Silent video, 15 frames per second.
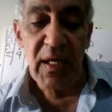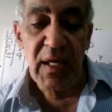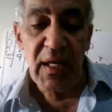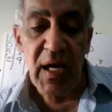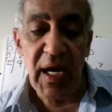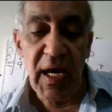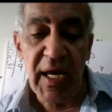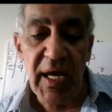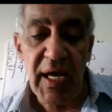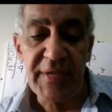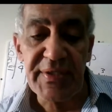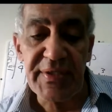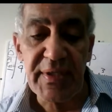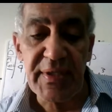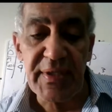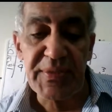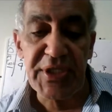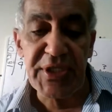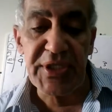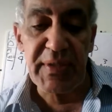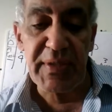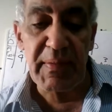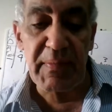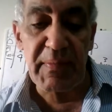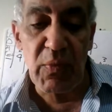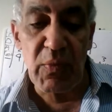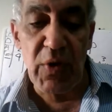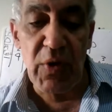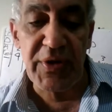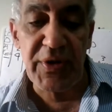and refurbishing
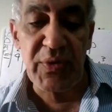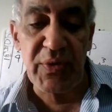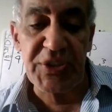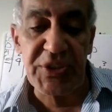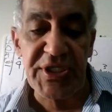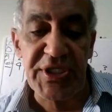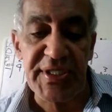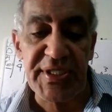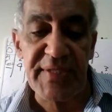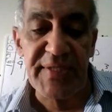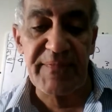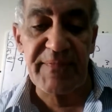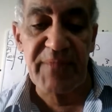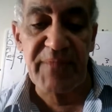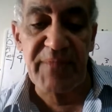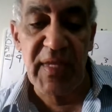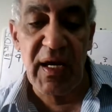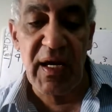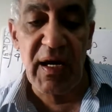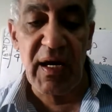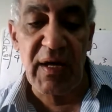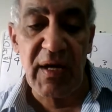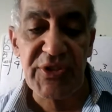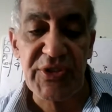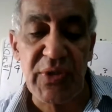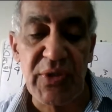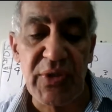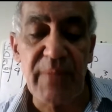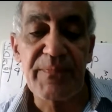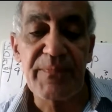work, which is so
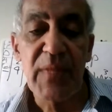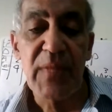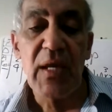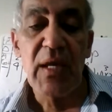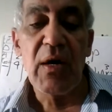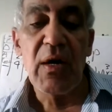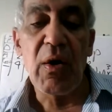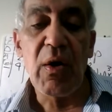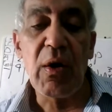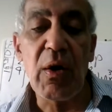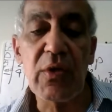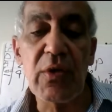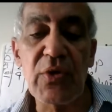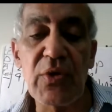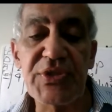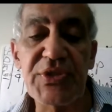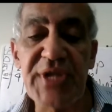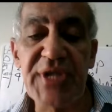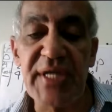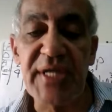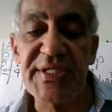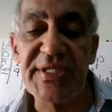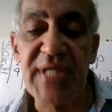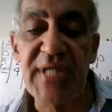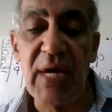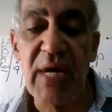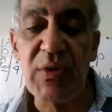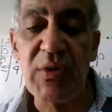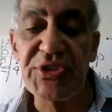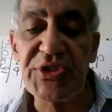all those kinds. I
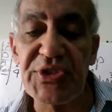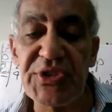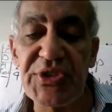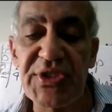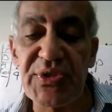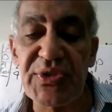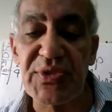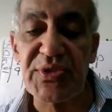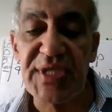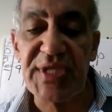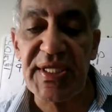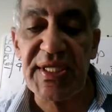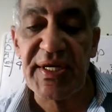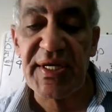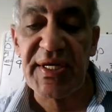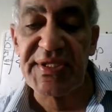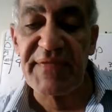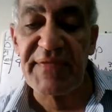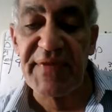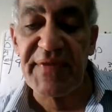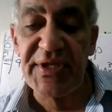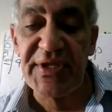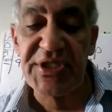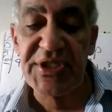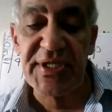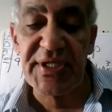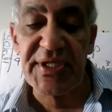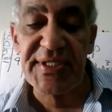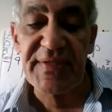want you just to see the custom furnitures